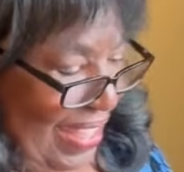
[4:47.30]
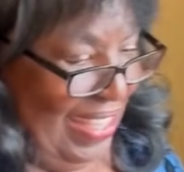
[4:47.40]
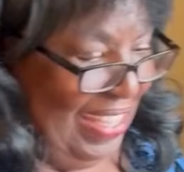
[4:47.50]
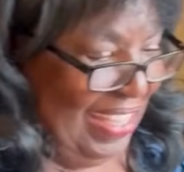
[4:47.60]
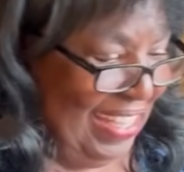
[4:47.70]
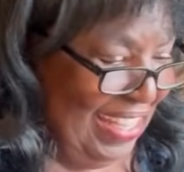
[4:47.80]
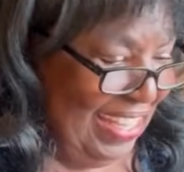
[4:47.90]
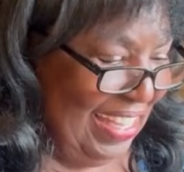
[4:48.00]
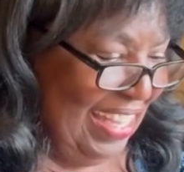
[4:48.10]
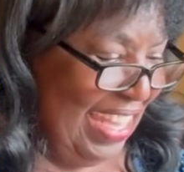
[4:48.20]

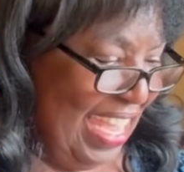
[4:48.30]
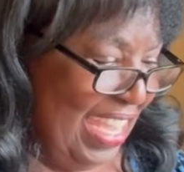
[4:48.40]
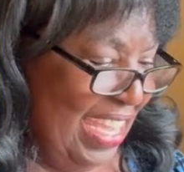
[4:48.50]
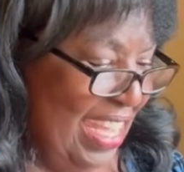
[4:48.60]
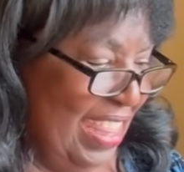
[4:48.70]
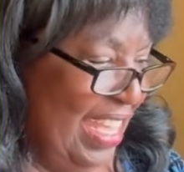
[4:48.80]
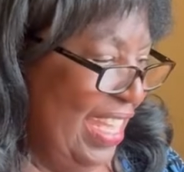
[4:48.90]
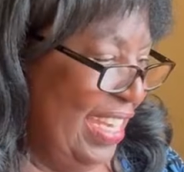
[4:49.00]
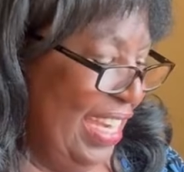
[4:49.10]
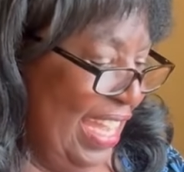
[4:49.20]
And
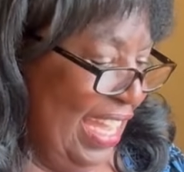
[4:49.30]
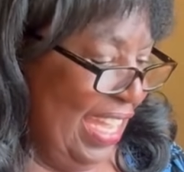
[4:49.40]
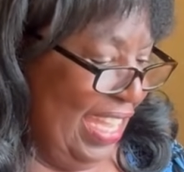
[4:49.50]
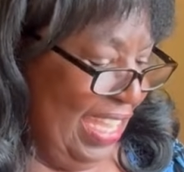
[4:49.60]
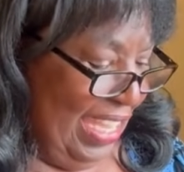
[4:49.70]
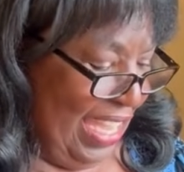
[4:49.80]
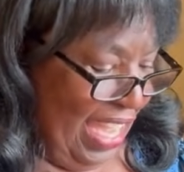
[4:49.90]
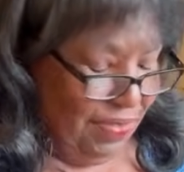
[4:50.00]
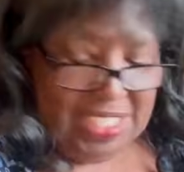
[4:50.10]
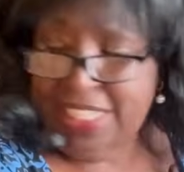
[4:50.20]
then I
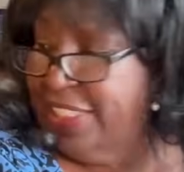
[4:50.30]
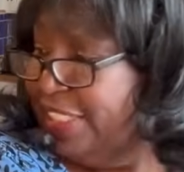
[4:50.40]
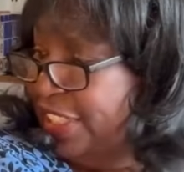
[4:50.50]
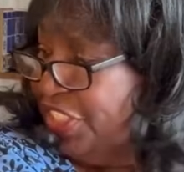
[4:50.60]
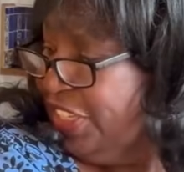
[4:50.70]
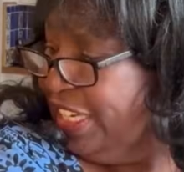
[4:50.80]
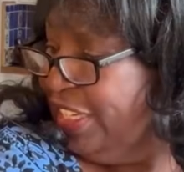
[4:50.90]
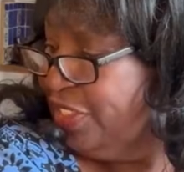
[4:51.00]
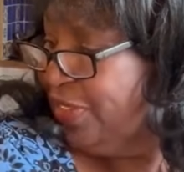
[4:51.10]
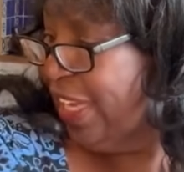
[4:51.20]
have to condition these, so